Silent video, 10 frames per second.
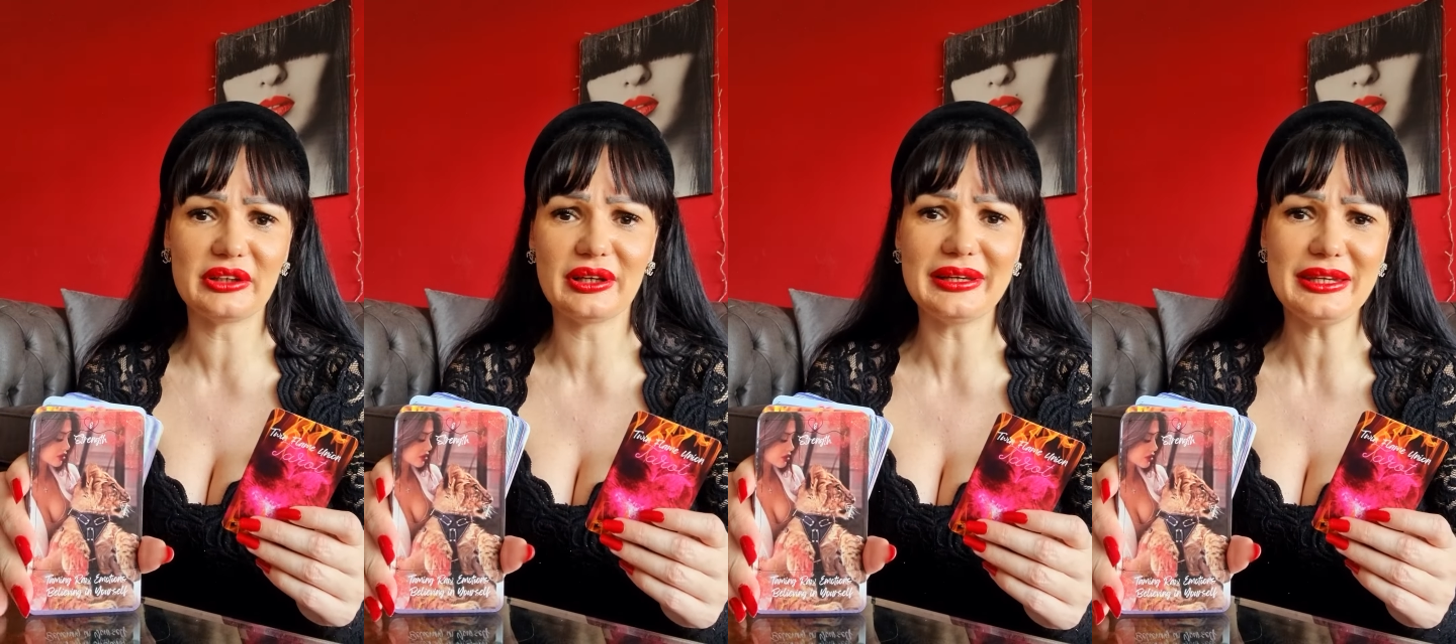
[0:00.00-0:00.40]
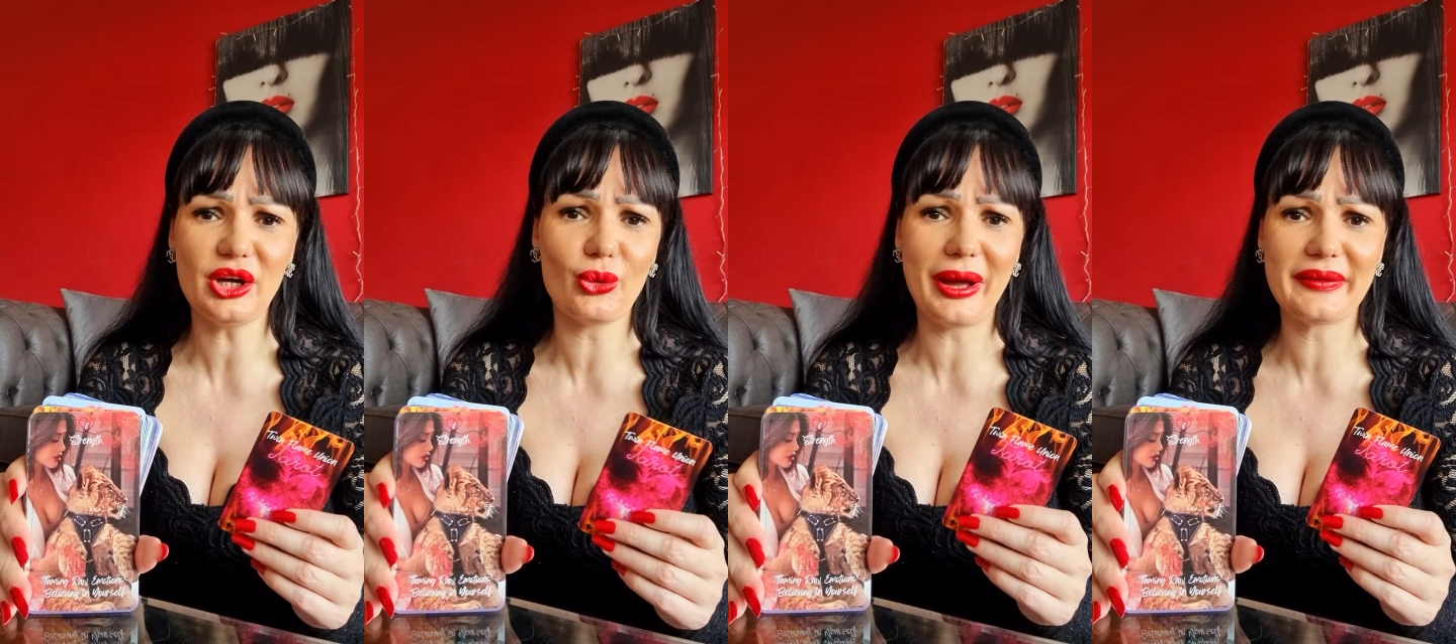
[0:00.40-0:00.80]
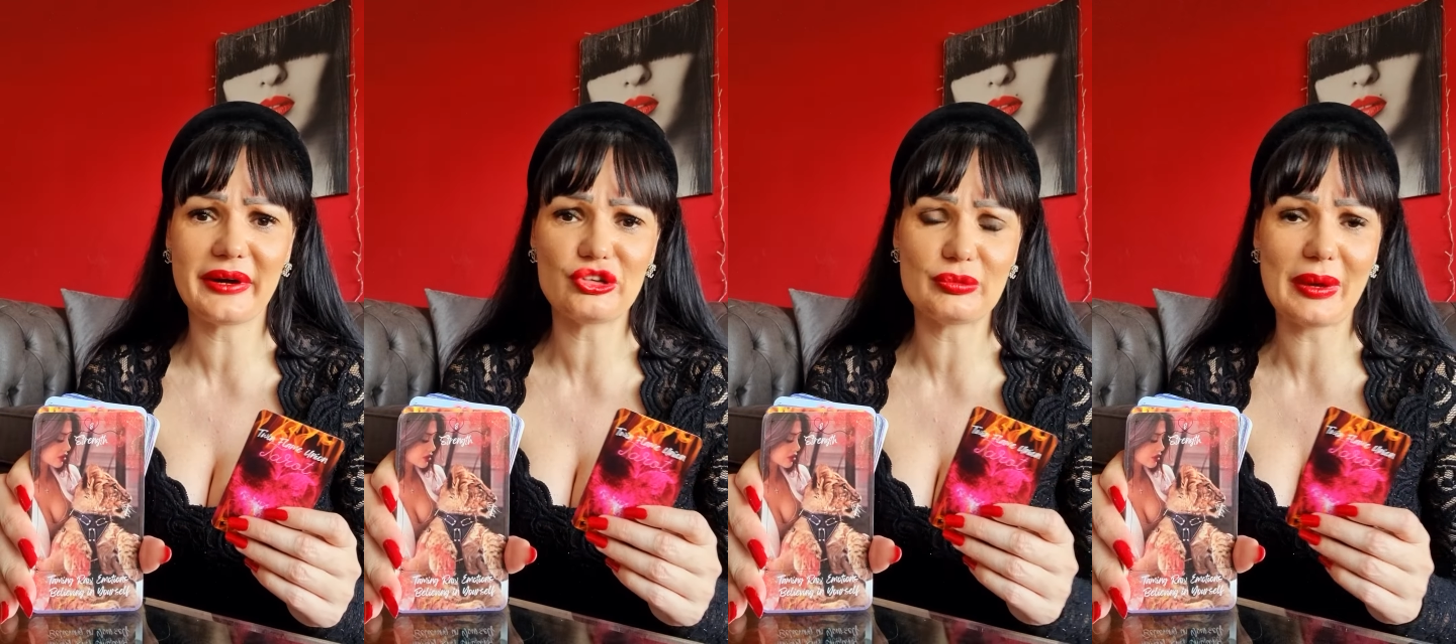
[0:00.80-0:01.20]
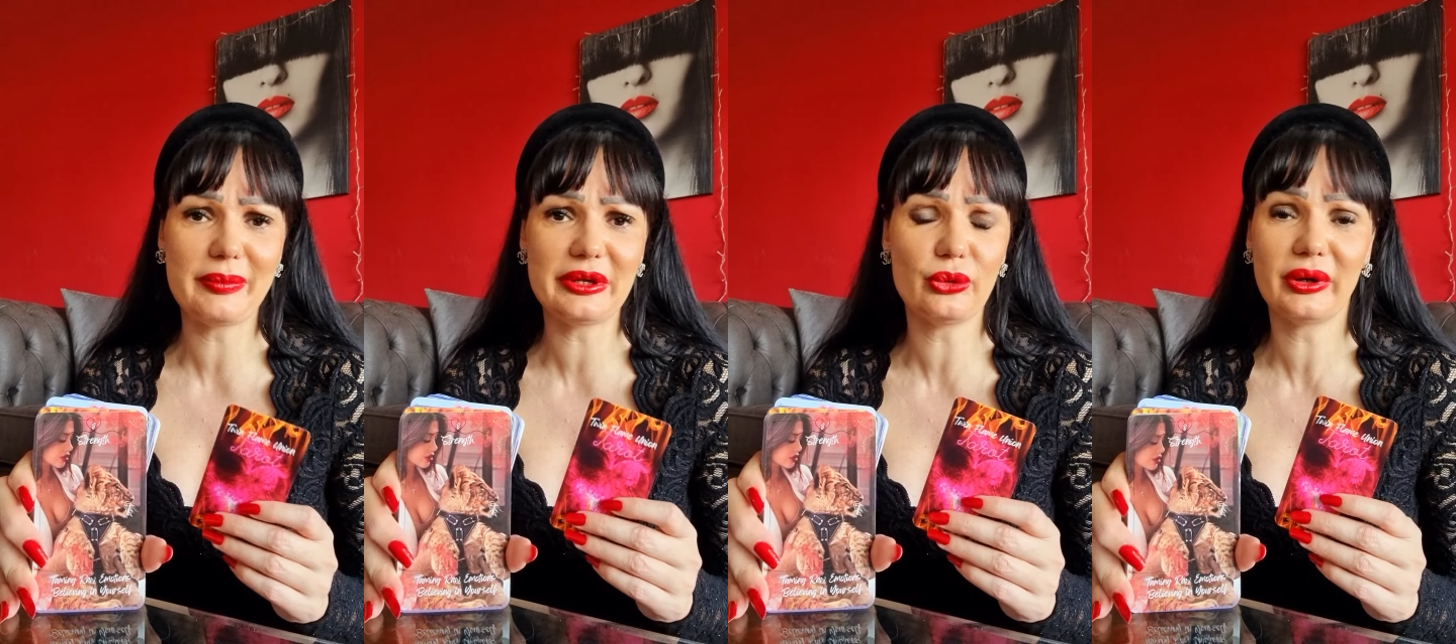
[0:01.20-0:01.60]
the Leo energy,
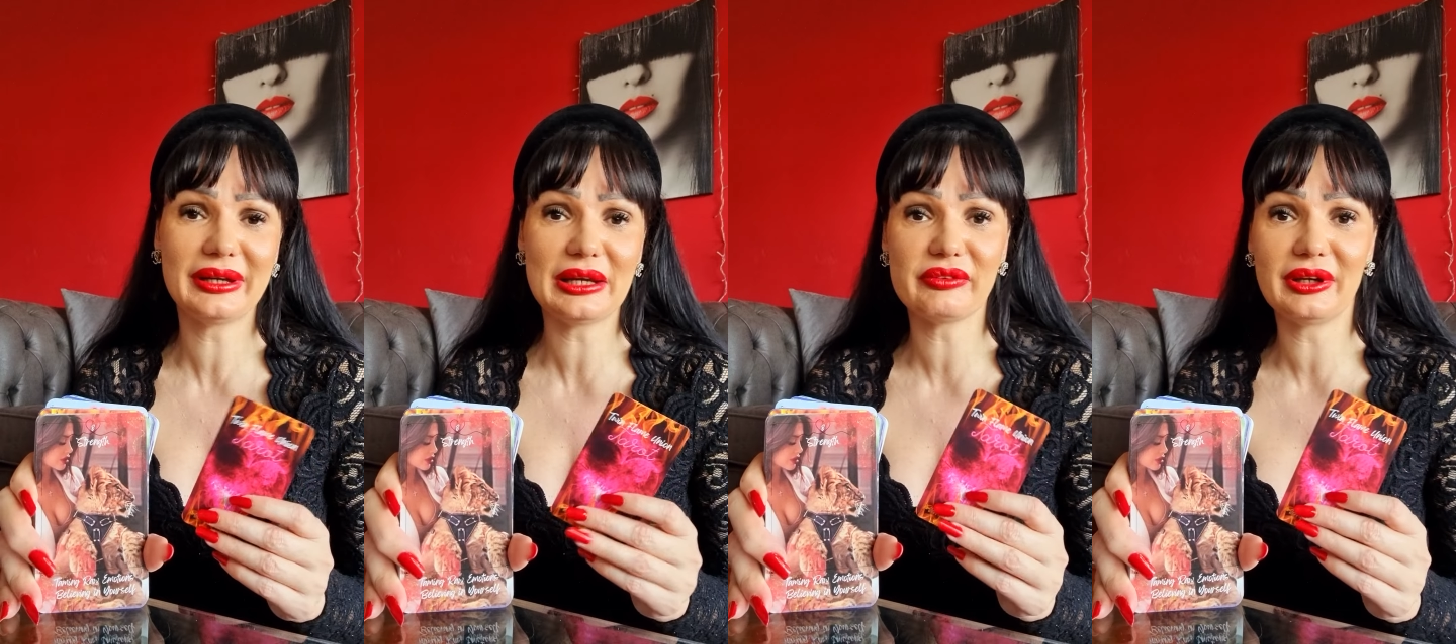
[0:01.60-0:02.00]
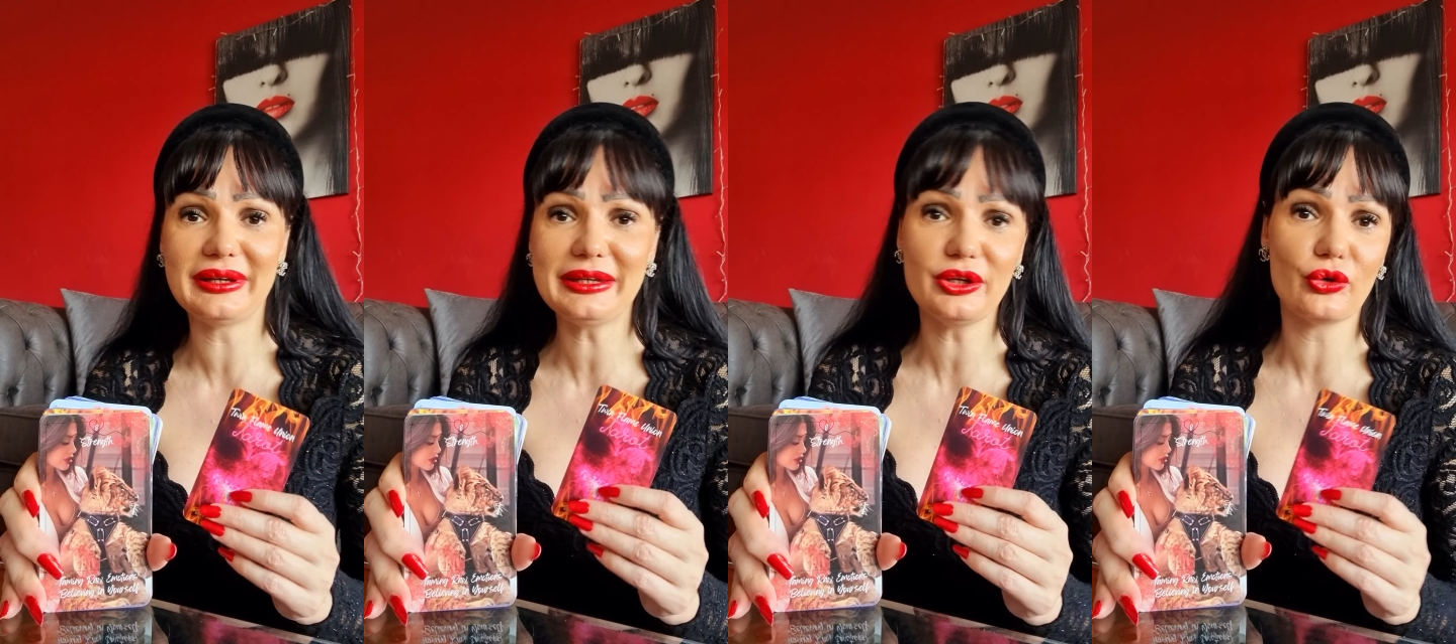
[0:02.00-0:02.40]
maybe you are dealing with a Leo,